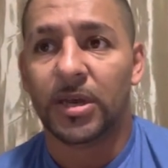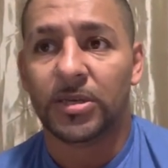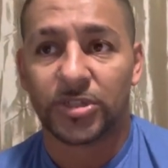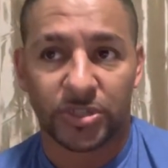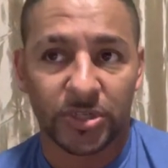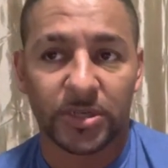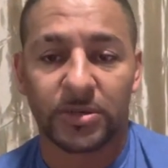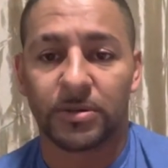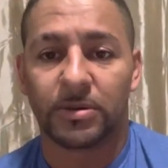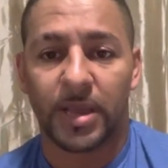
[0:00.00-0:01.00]

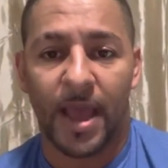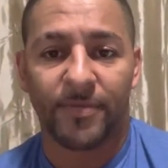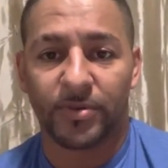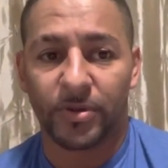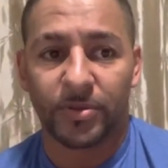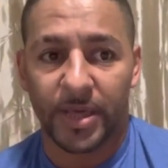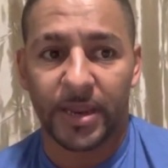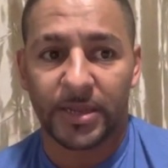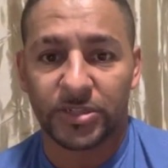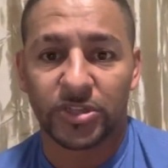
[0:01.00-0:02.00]
should have, you know,
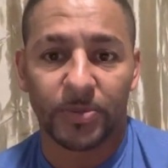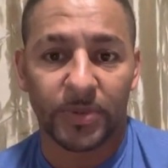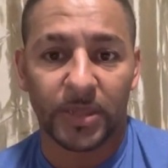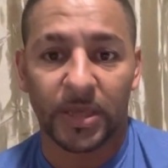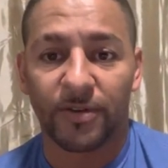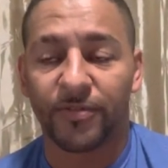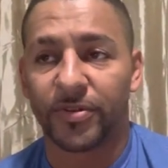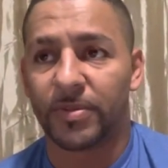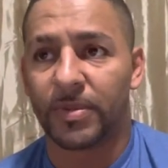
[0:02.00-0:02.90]
that it should be legal for them,